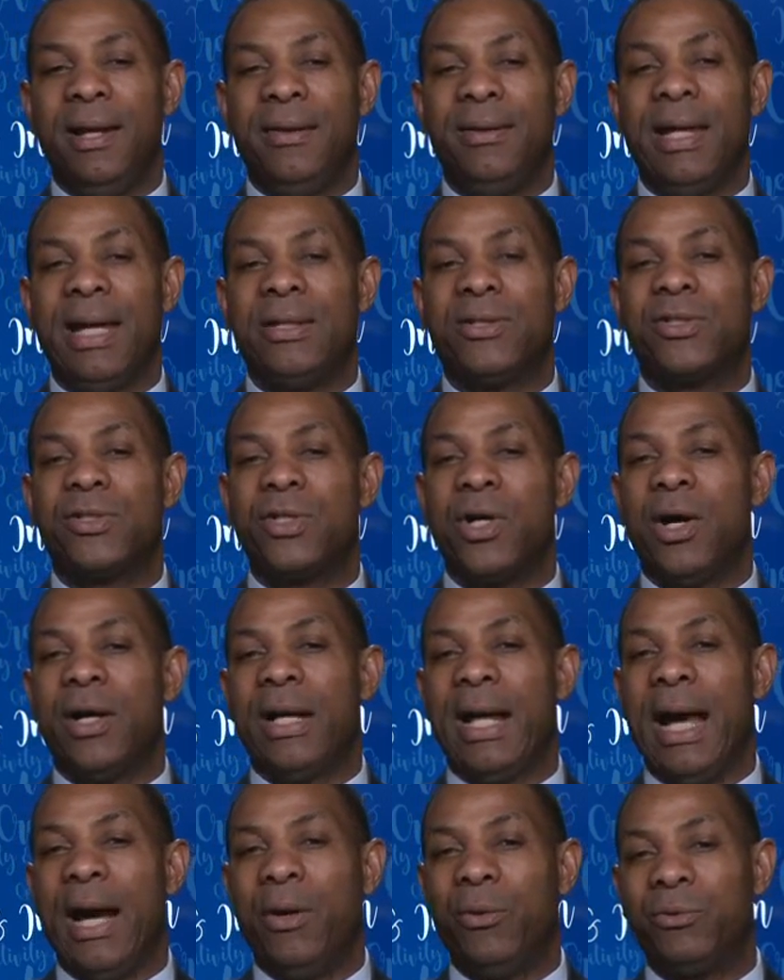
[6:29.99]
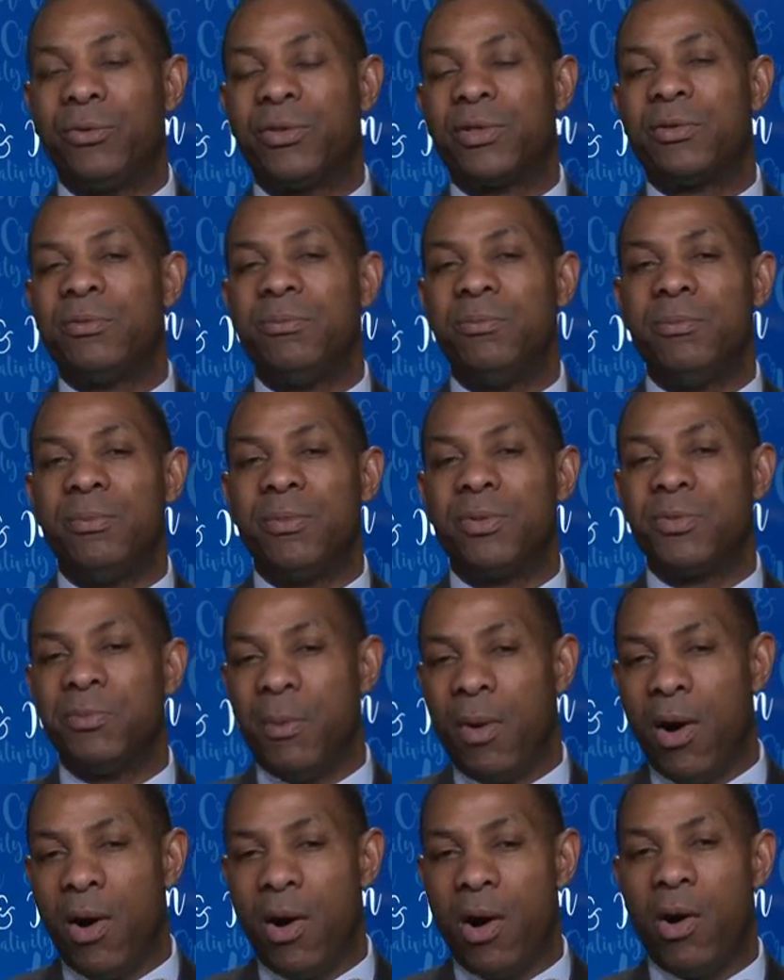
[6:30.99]
that start out
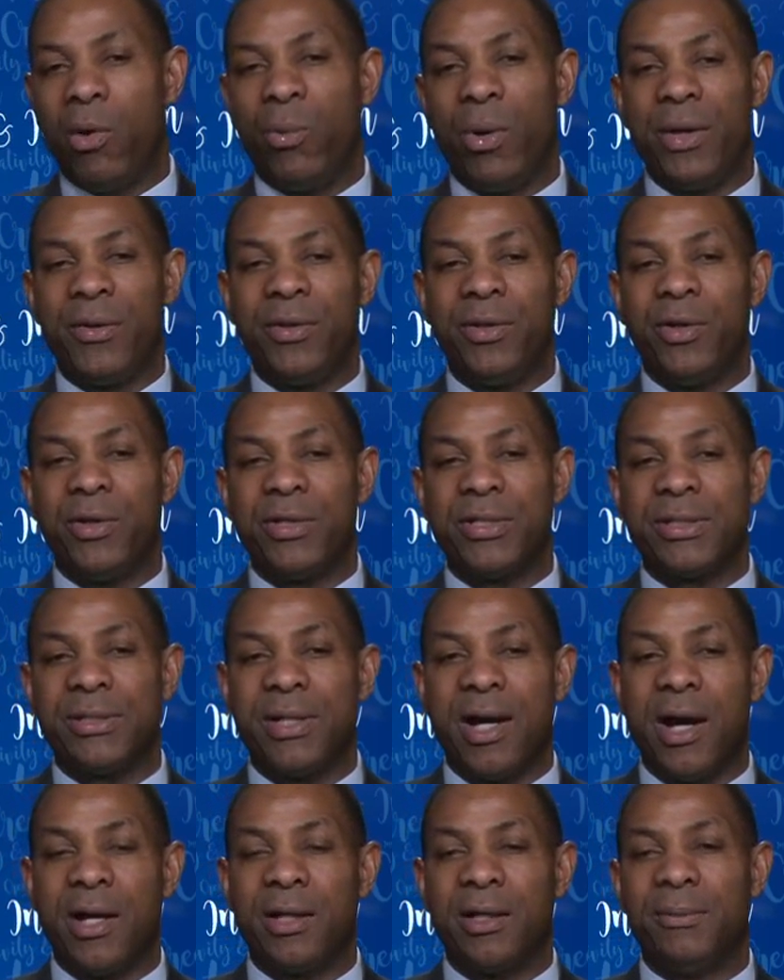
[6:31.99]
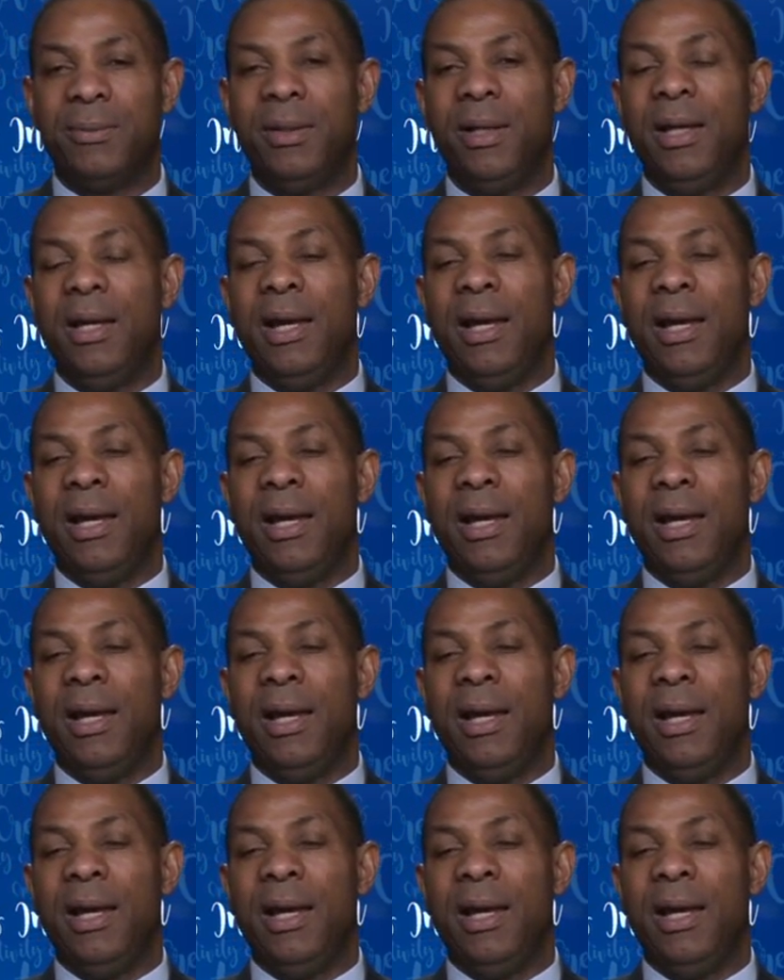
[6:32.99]
small, whether you're a startup,